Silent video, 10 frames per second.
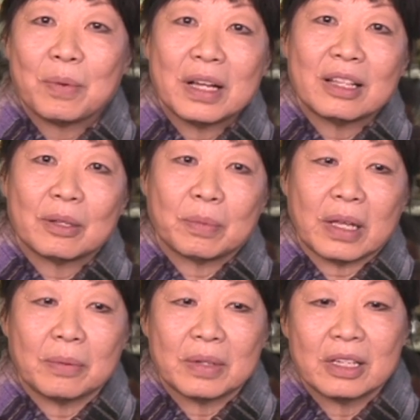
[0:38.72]
Well,
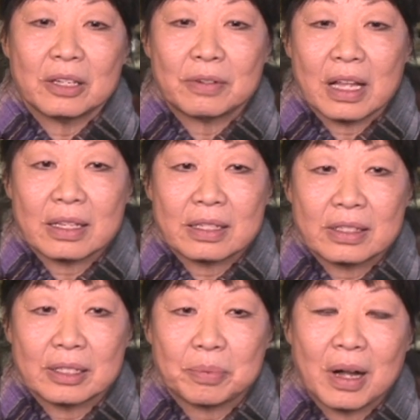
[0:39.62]
we were rather
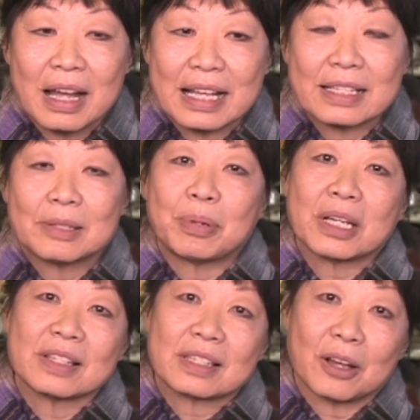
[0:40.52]
surprised
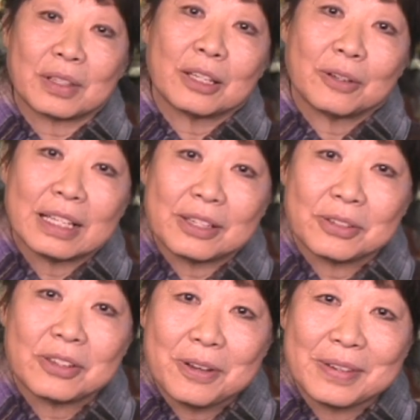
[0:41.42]
because coconut oil, as
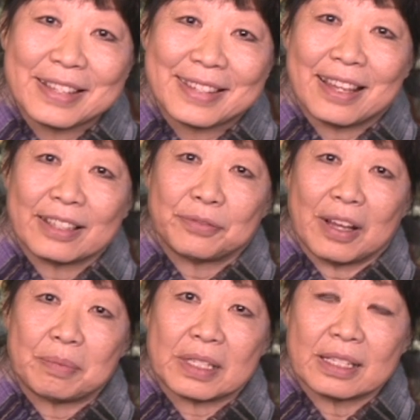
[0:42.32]
you know, is
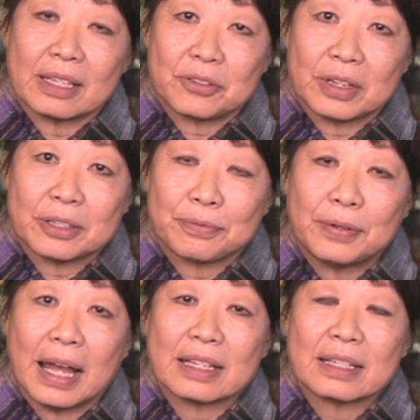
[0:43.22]
95% saturated
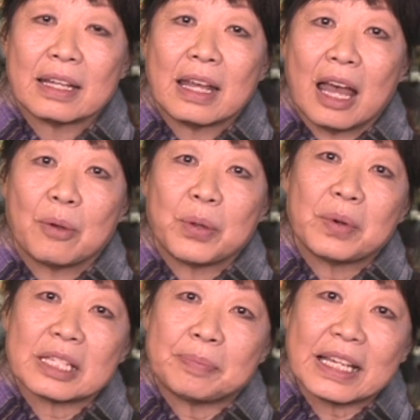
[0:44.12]
fat. And we
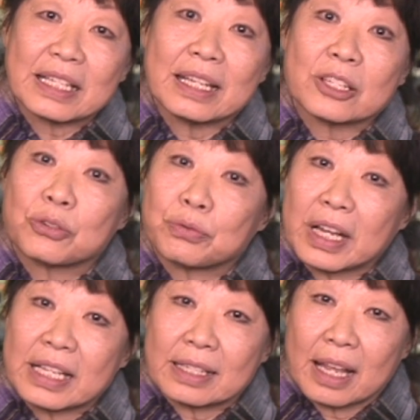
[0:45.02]
were expecting it to
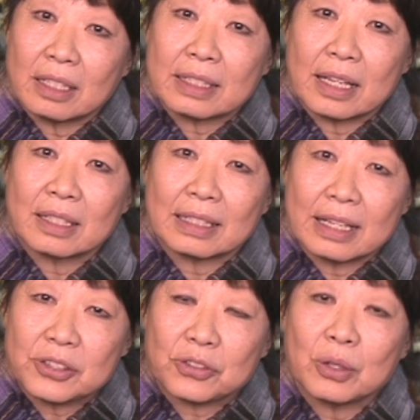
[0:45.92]
raise LDL
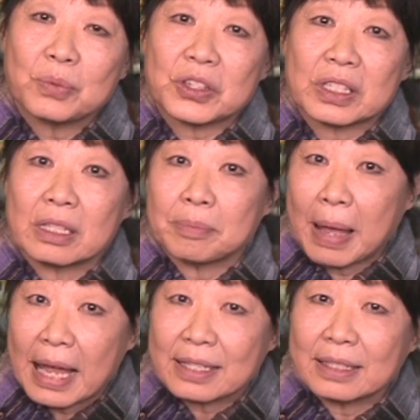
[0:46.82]
cholesterol, which is the
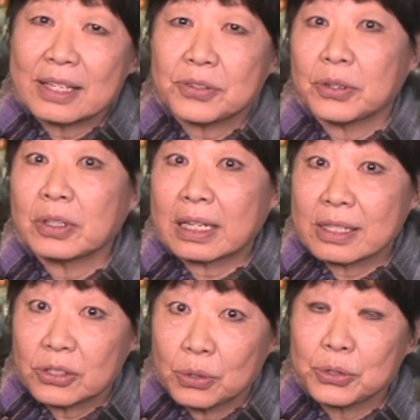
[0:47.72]
bad cholesterol that
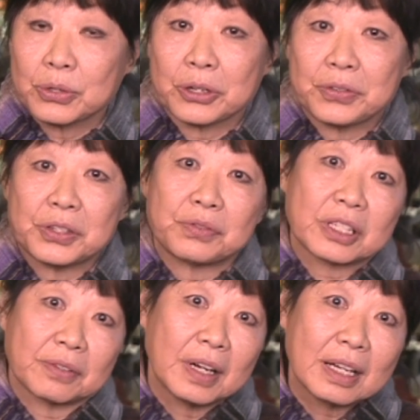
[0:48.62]
is thought to increase
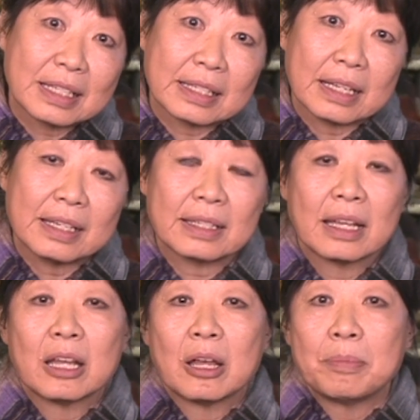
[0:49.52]
risk of heart disease.
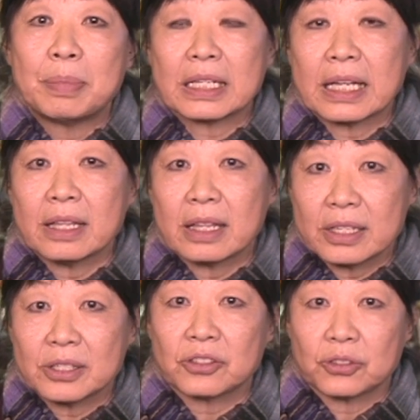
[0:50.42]
But in
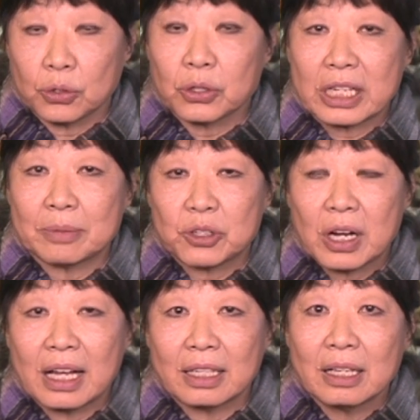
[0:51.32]
this short-term
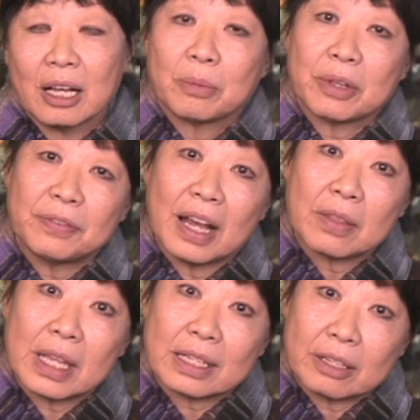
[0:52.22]
trial, we
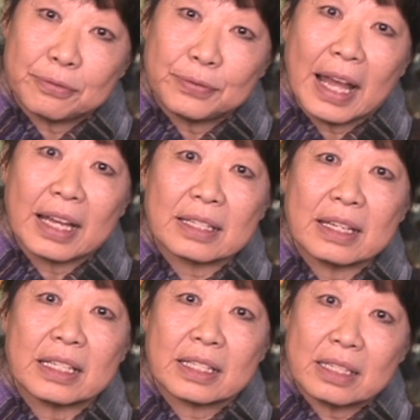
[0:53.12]
found that, in fact,
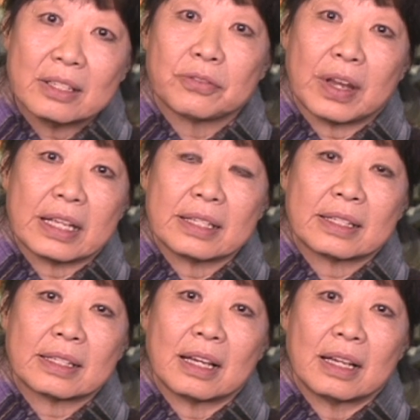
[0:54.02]
it didn't
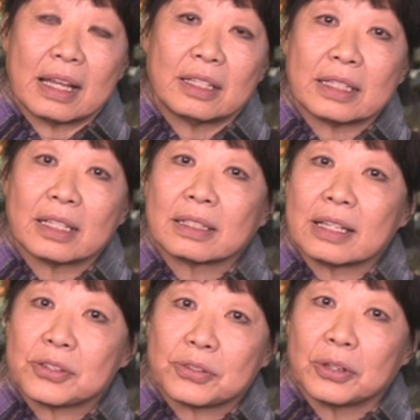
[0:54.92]
raise LDL
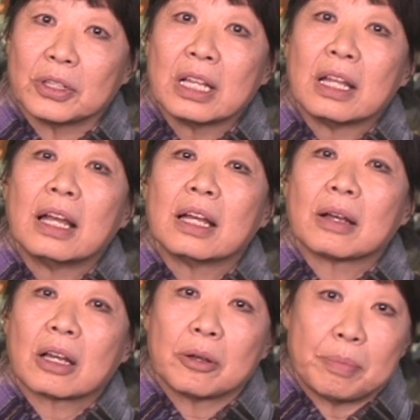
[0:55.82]
cholesterol
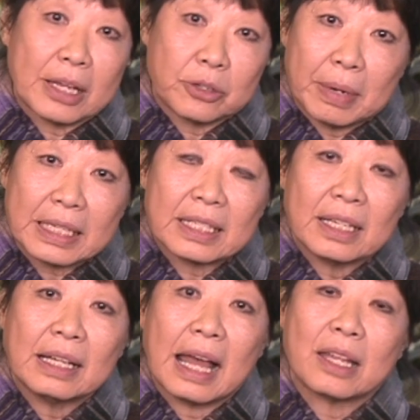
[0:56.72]
compared to
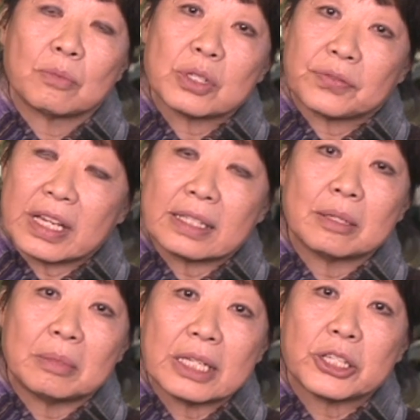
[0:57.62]
butter and was very
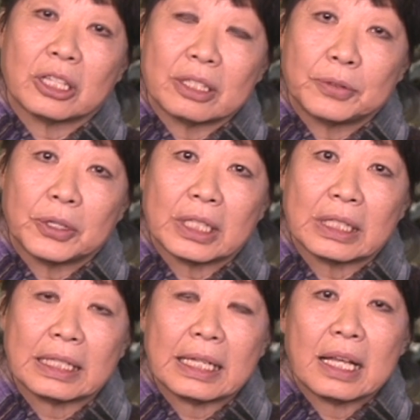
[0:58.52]
similar to olive
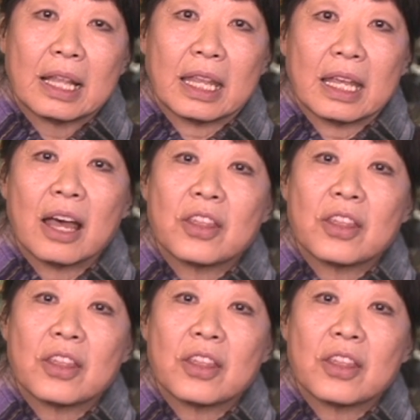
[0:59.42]
oil. The